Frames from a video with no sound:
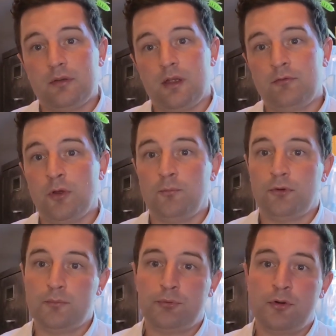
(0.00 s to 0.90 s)
adopt
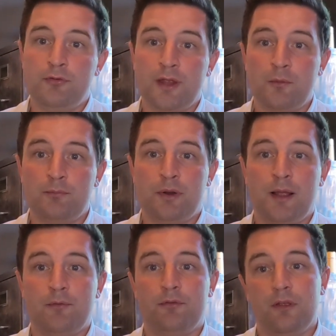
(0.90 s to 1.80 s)
an approach that would
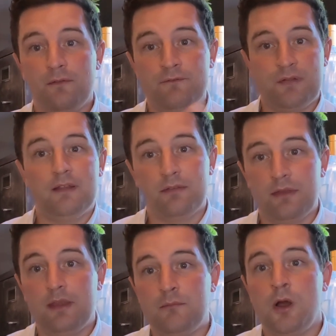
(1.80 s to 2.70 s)
perhaps fit
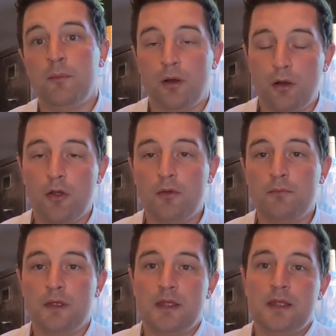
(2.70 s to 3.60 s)
the mobile home.